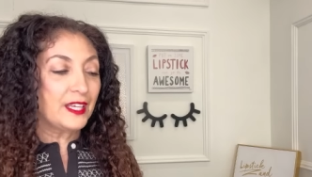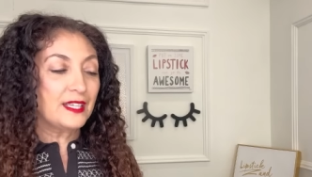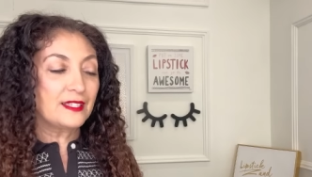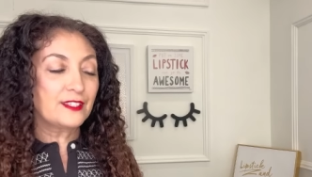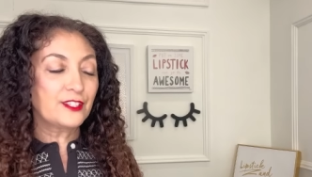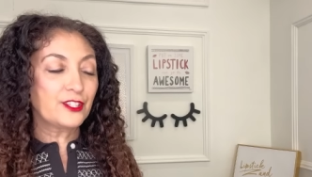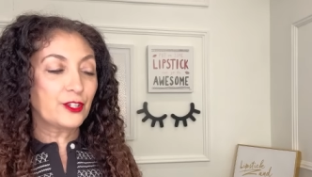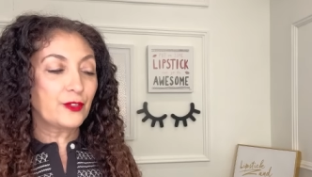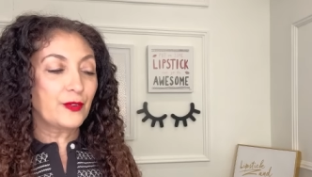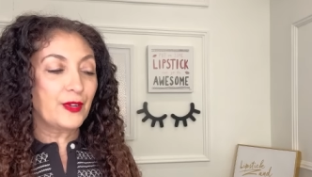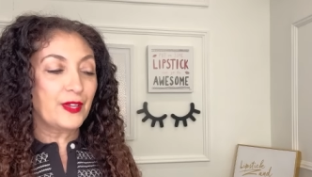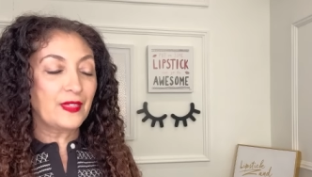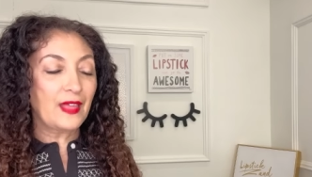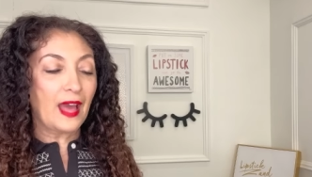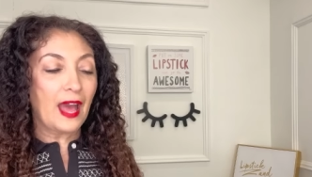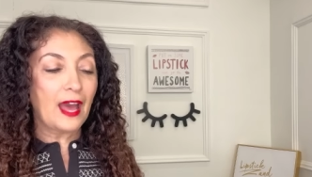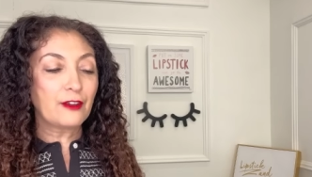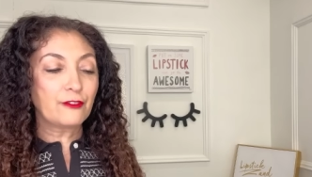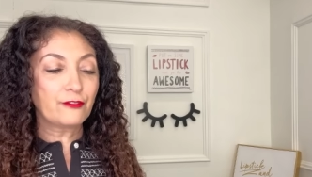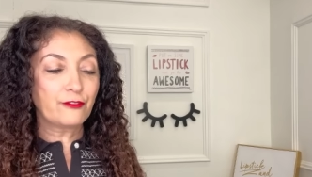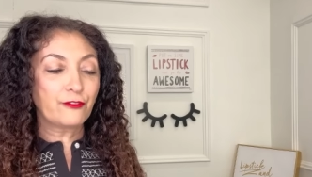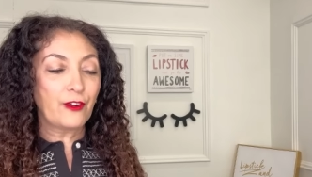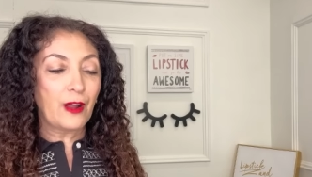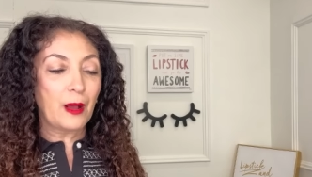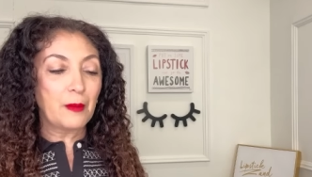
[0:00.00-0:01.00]
considering
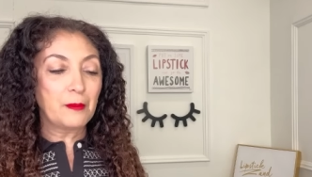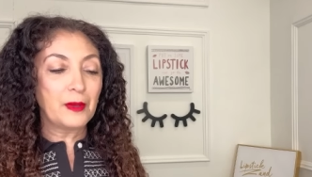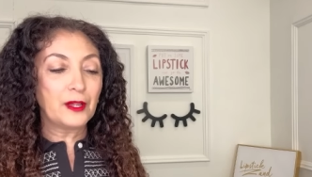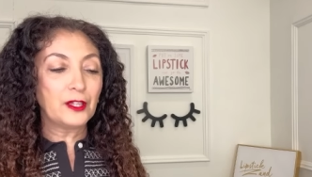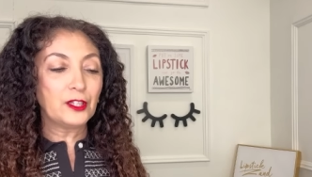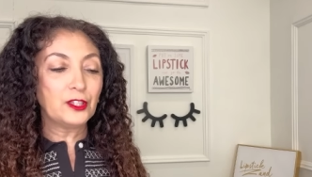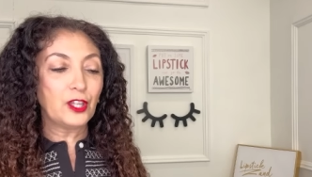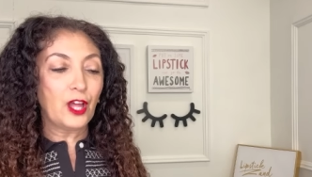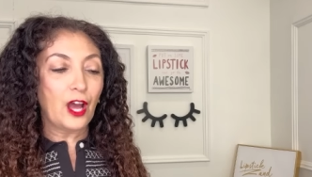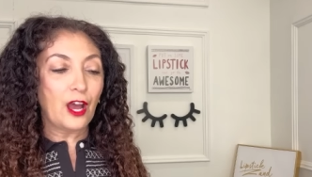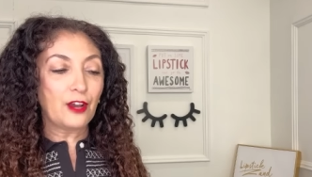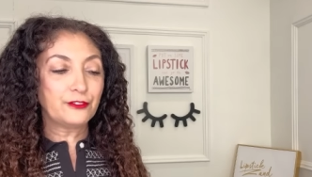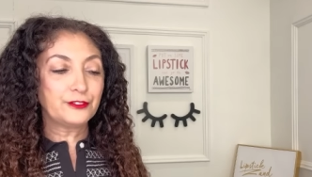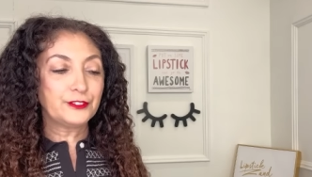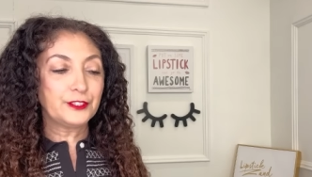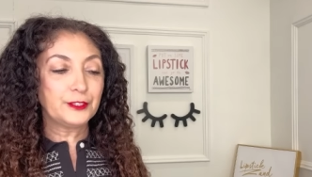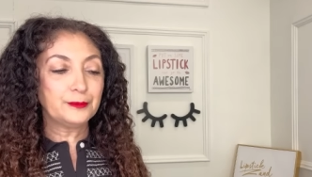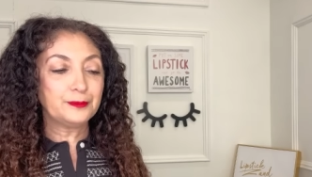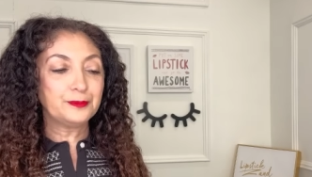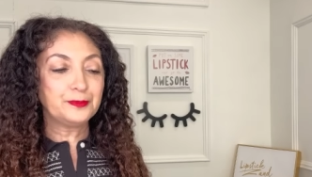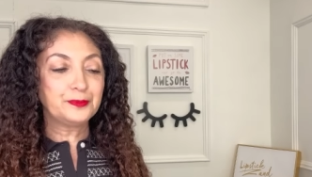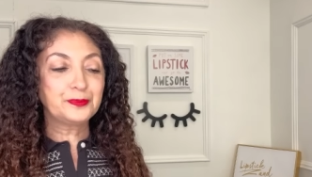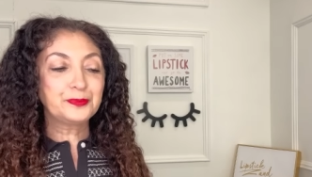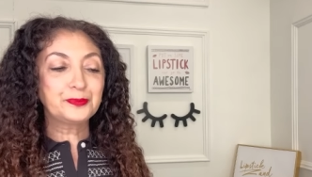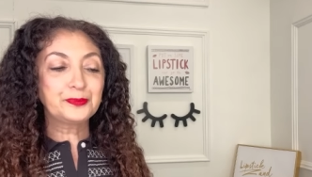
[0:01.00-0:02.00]
that from Loft.
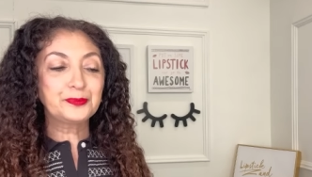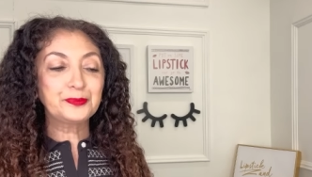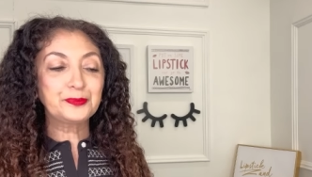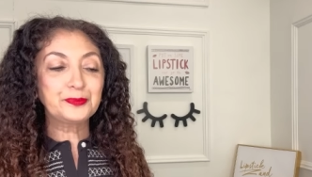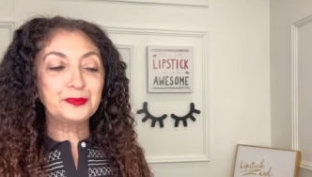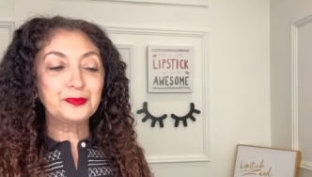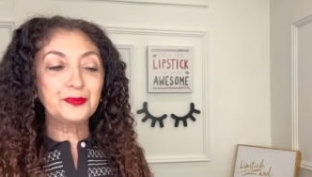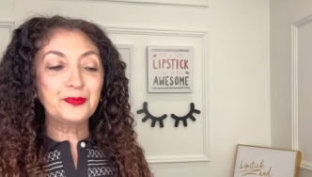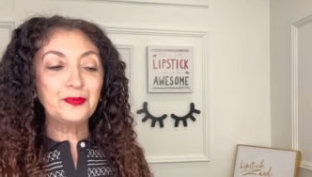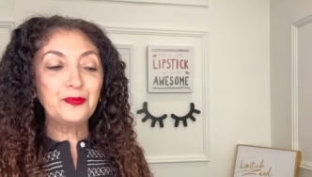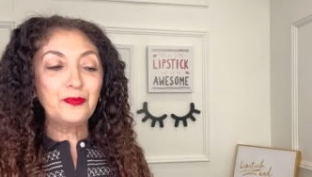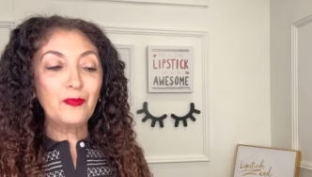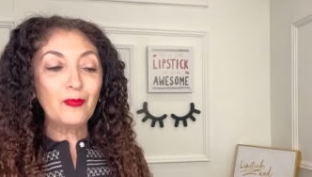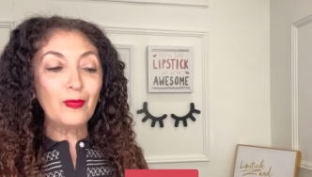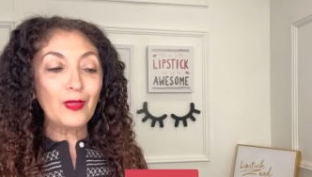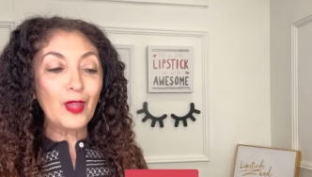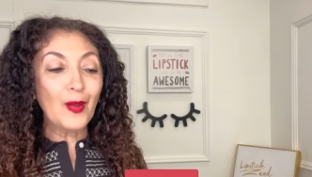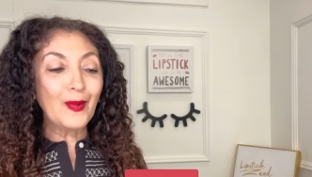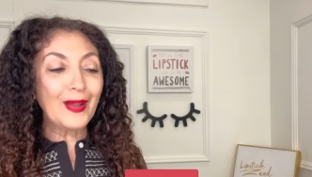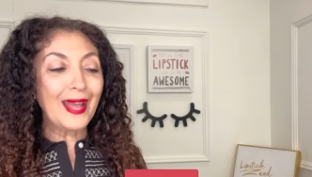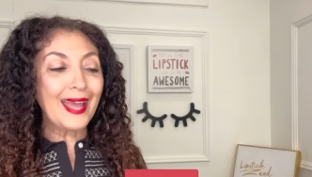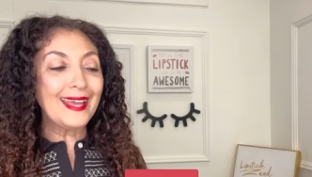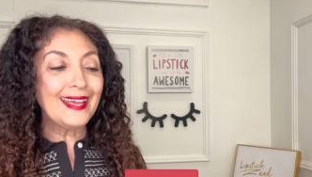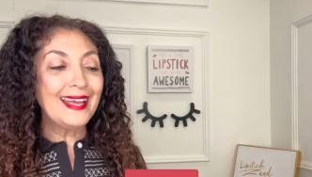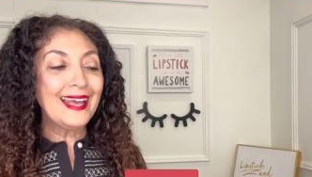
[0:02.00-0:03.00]

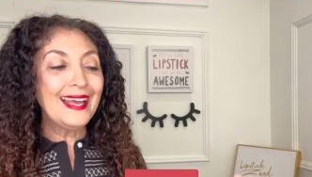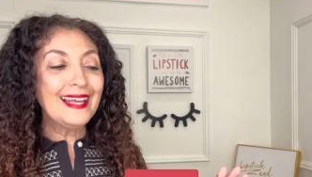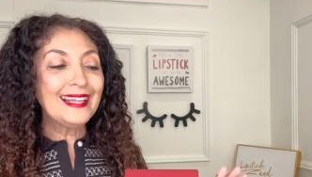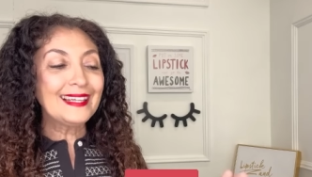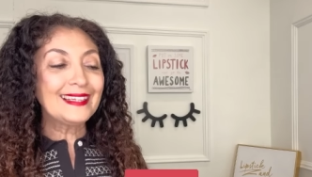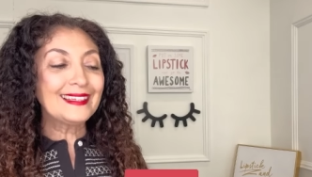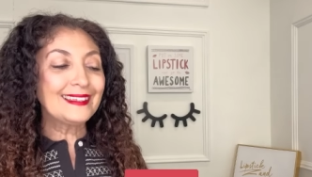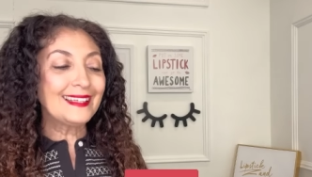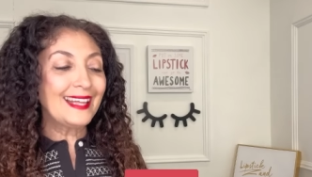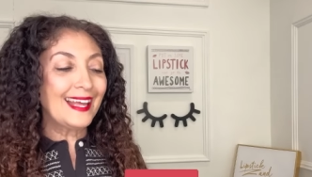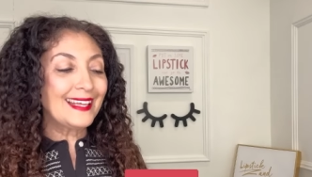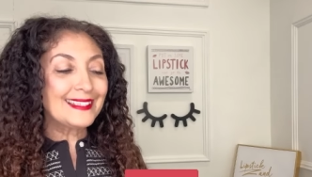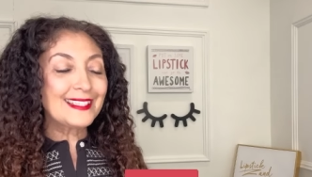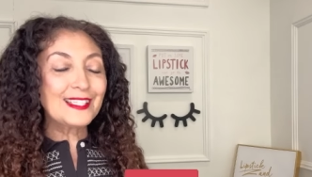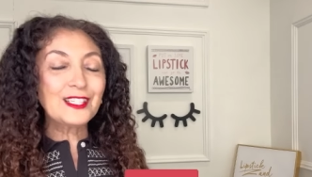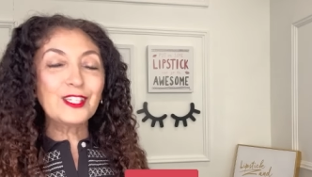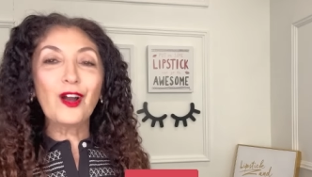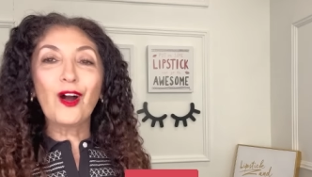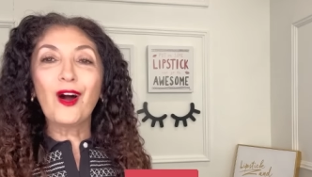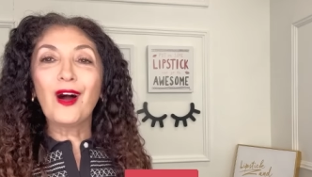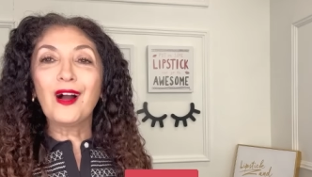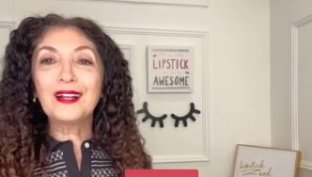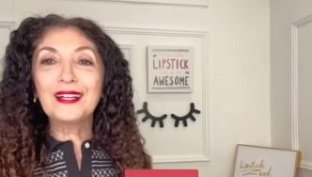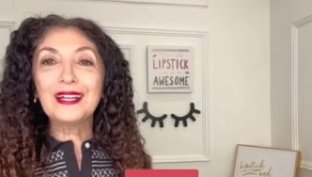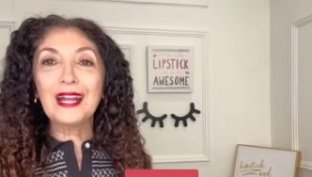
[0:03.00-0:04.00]
Okay, let's
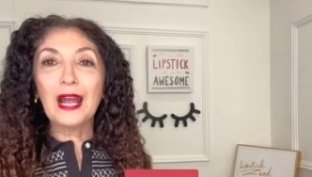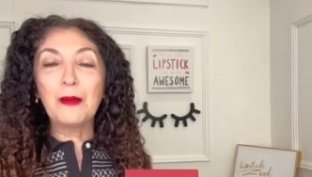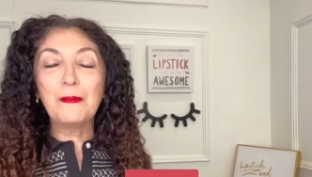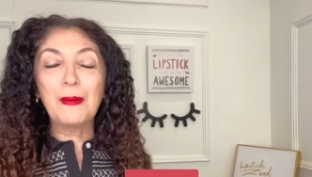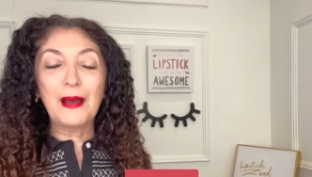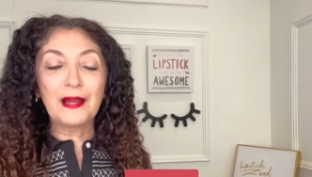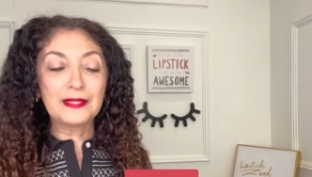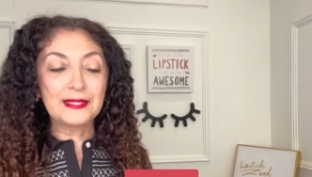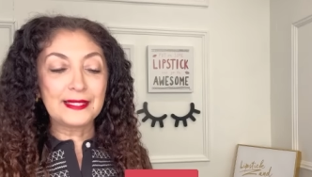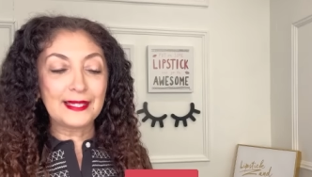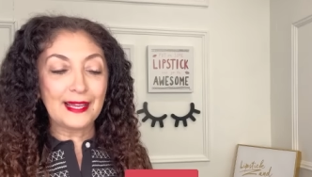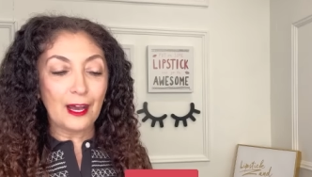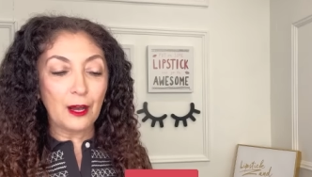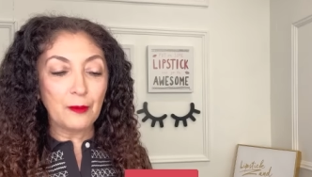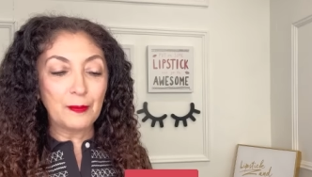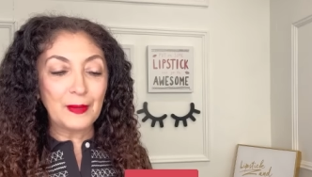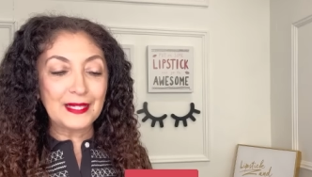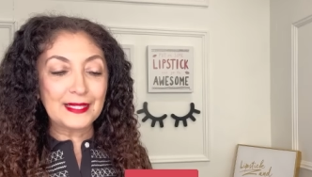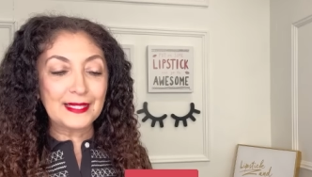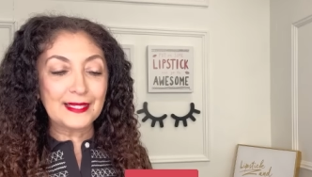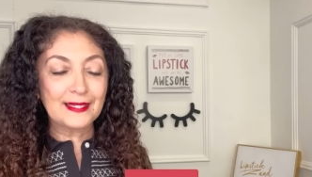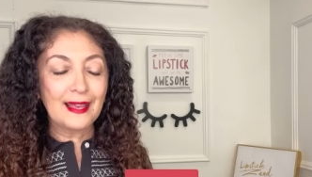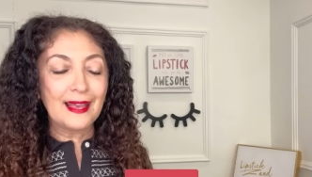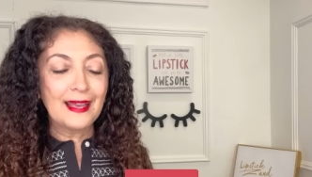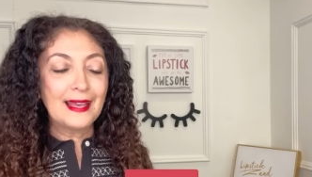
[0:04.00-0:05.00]
talk about
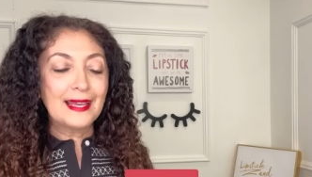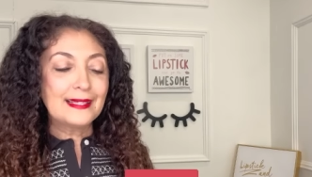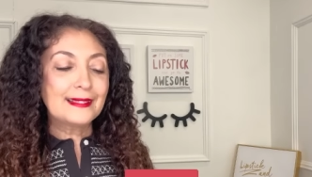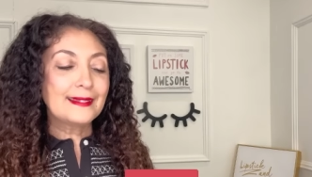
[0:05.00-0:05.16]
Talbot's.